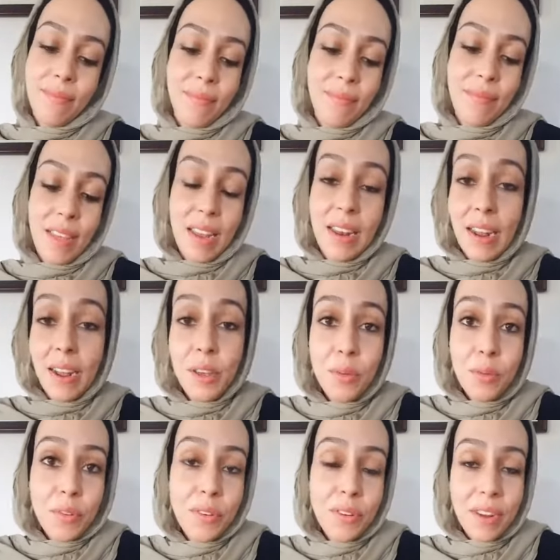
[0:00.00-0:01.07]
And now
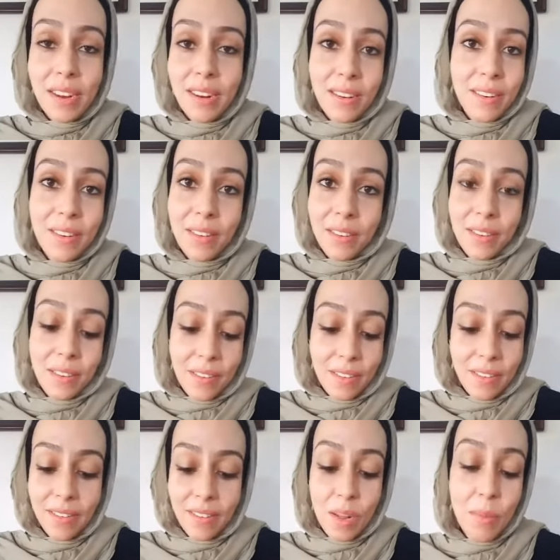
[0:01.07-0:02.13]
you've created your little
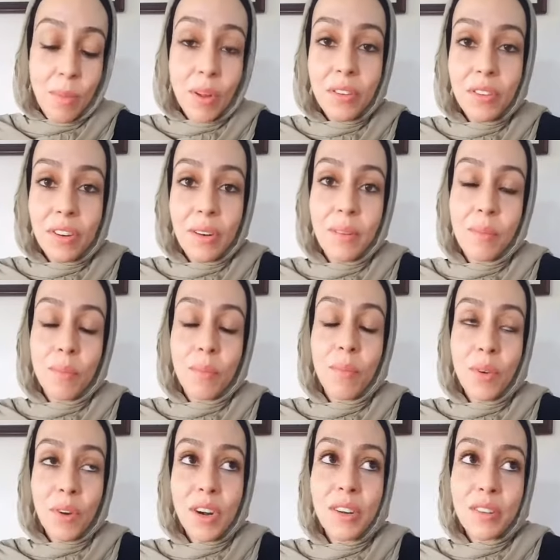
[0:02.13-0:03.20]
emulsion
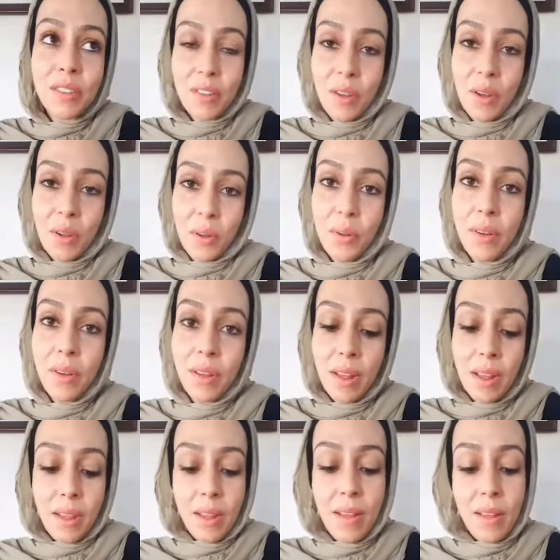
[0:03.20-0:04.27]
more so
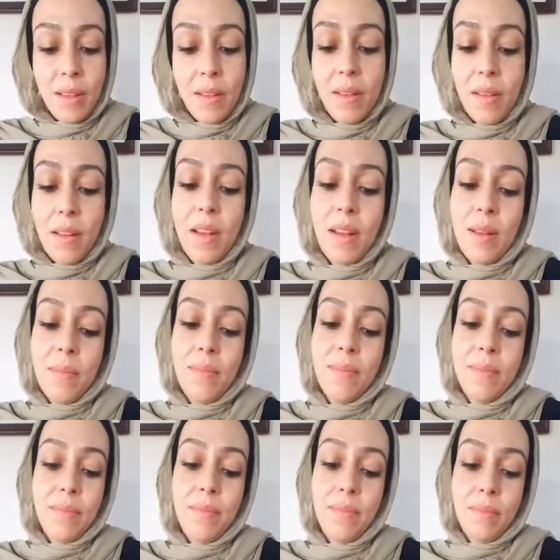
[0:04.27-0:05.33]

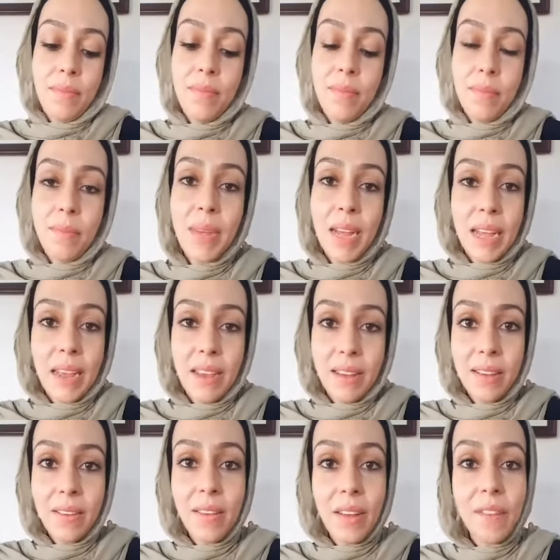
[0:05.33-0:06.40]
by
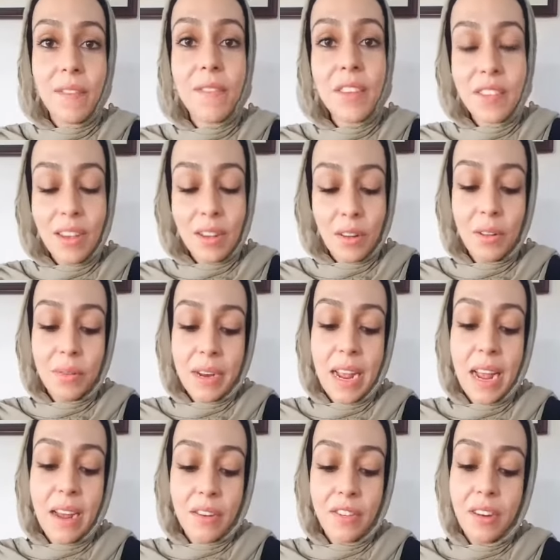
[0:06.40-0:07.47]
a physical
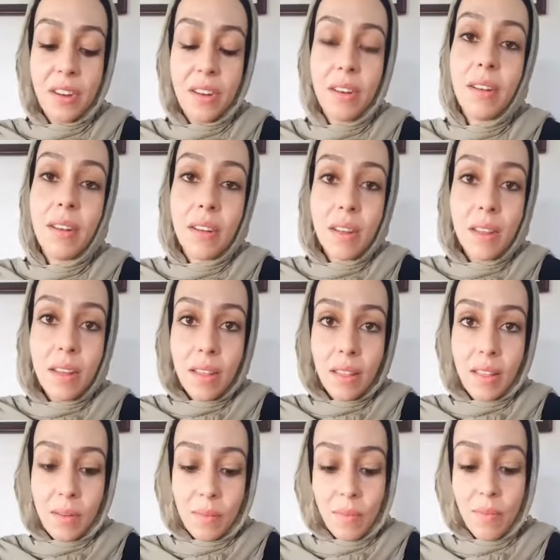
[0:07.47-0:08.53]
reaction
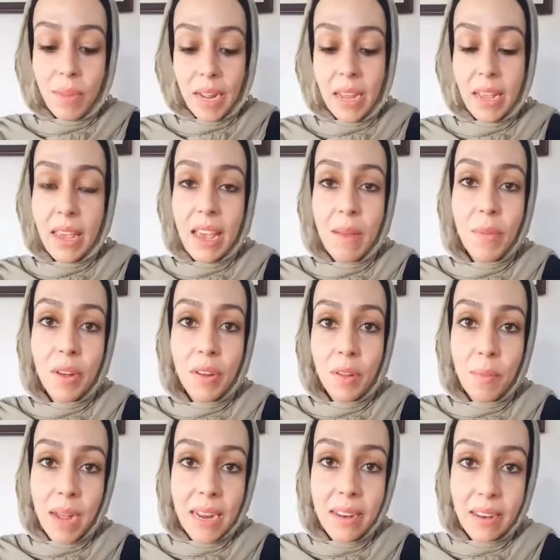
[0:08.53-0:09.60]
than by chemical
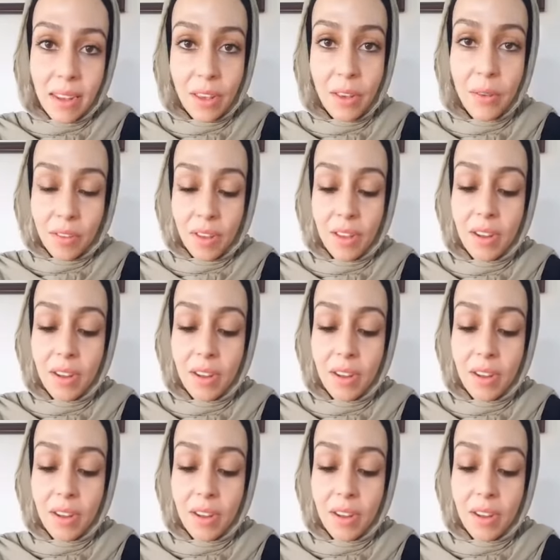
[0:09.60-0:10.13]
binding using an